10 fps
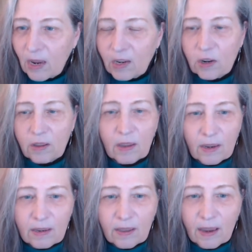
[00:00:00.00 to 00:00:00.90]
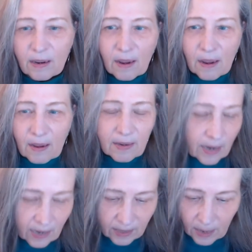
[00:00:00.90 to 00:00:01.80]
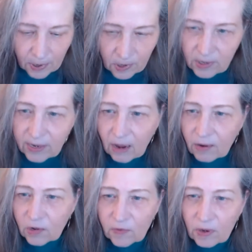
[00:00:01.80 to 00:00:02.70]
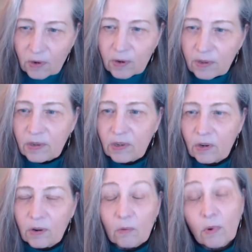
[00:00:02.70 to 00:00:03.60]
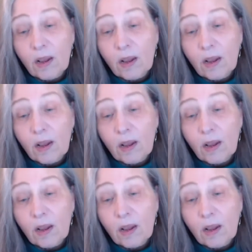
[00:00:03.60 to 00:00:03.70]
And she thinks that taking that person down is for the good of the Sisterhood.